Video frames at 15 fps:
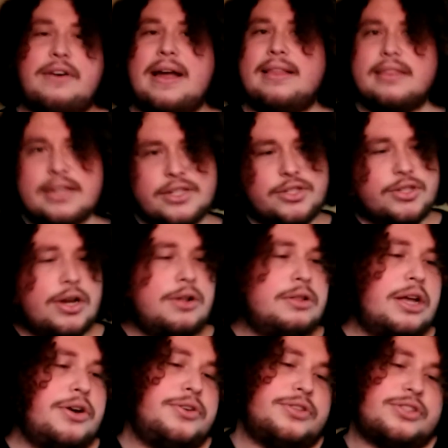violin
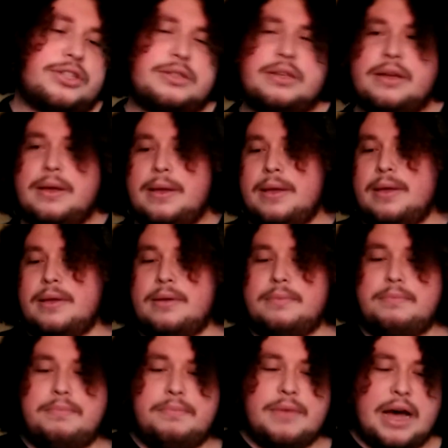solos. Just
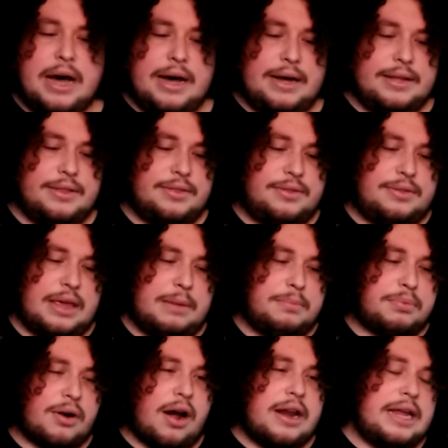they
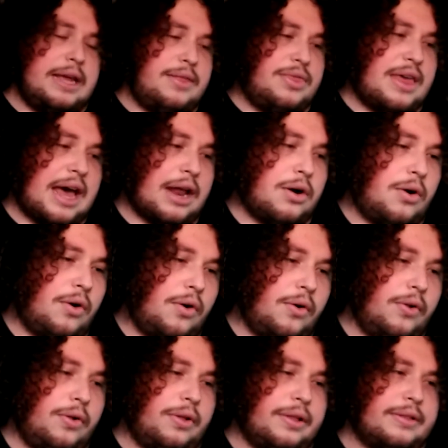brought in that
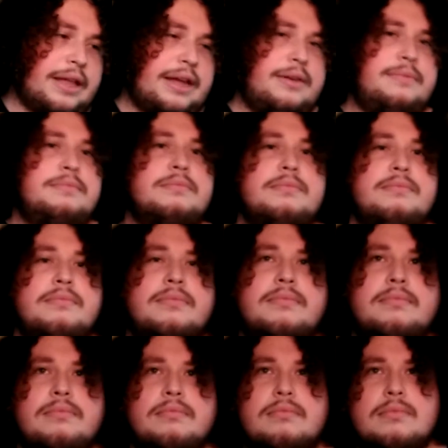whole like
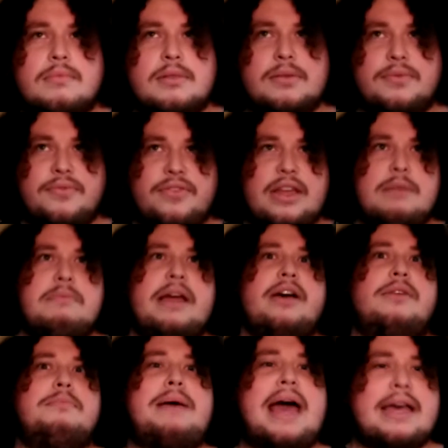
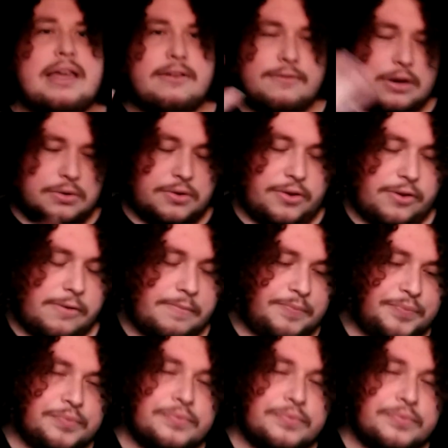female backing vocal,